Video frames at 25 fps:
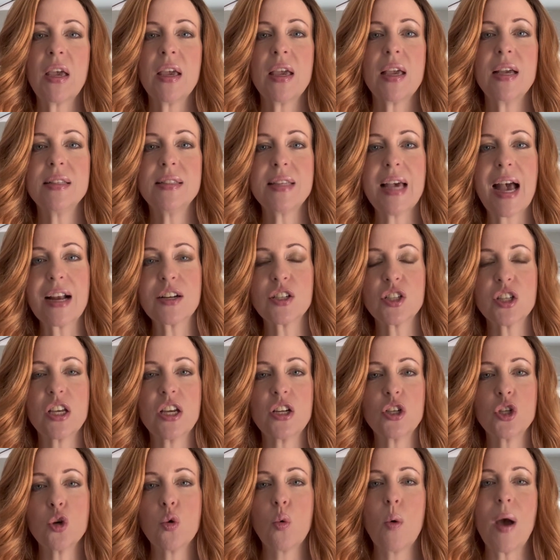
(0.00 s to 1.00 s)
it's actually a
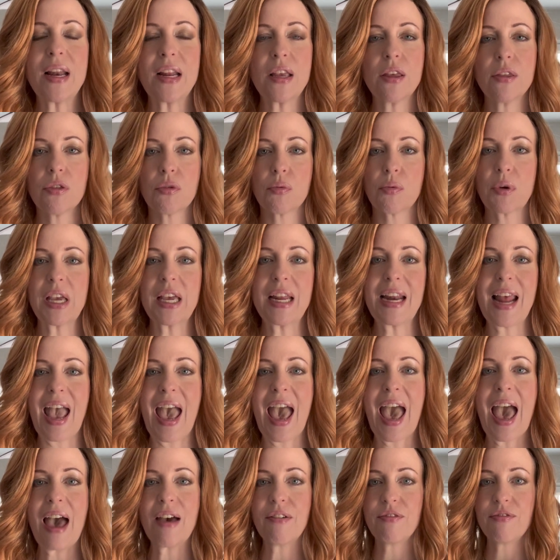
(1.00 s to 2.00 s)

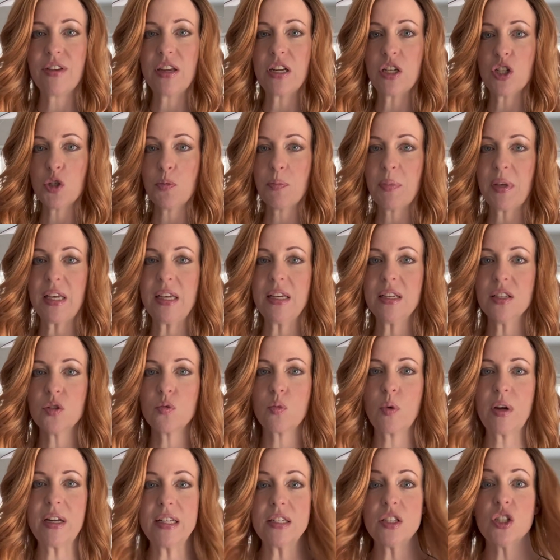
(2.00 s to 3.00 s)
23.5-inch piece
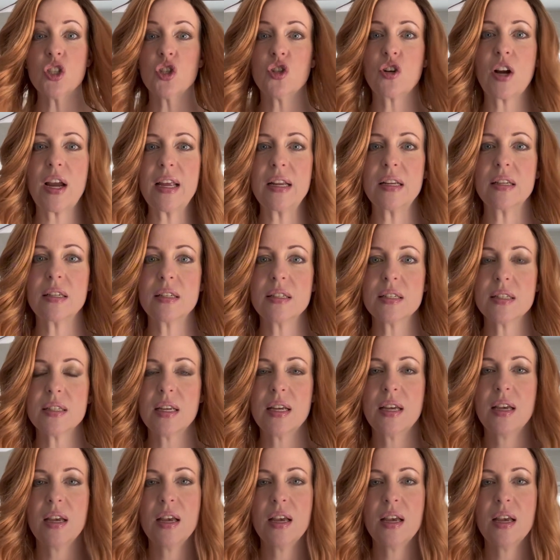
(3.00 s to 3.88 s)
when it's straightened.